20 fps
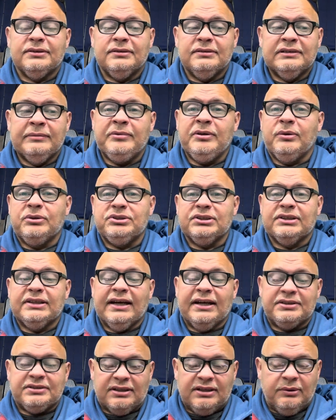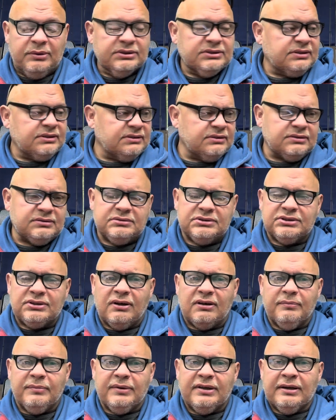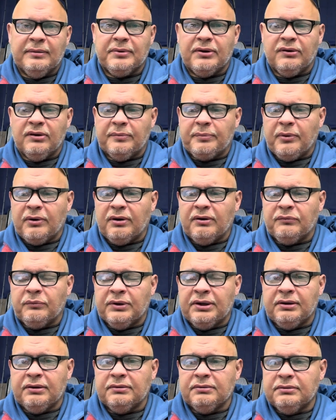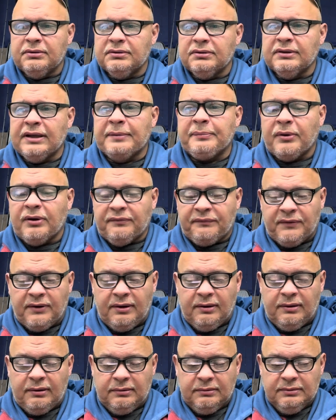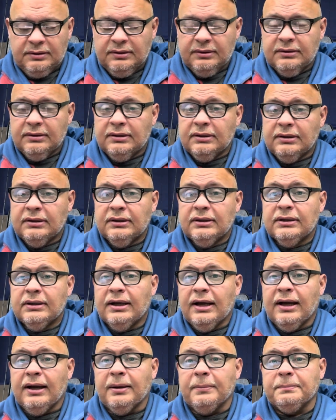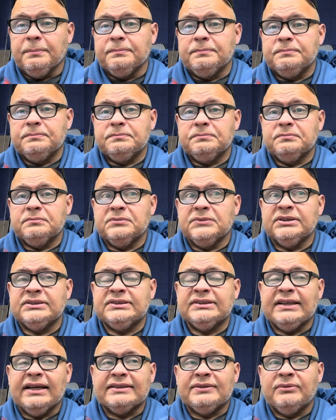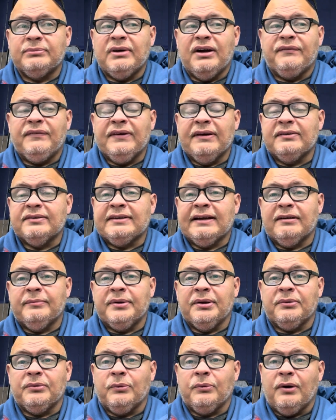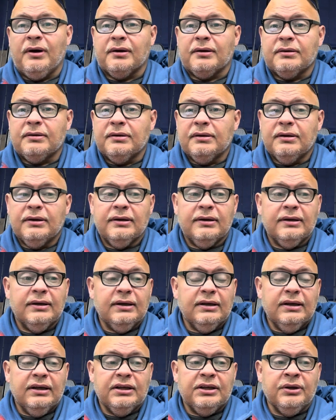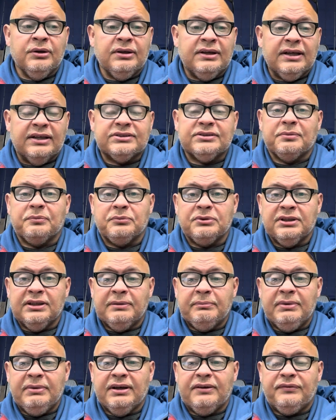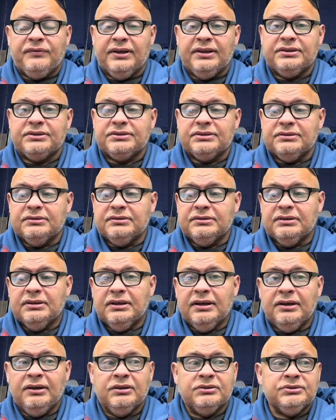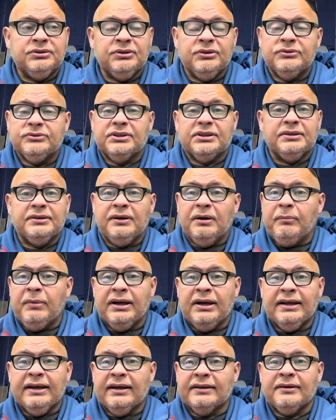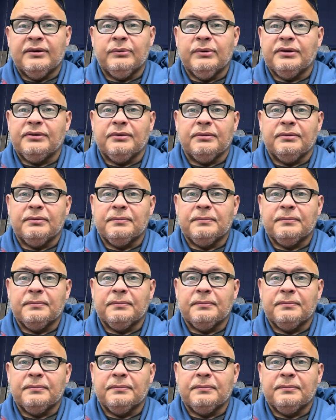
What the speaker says: Let me know what you're catching. I know it's starting to become the early part of winter, late part of fall. This is actually one of my favorite times to be on the water. You can catch some really big fish, and there's usually nobody out there with you.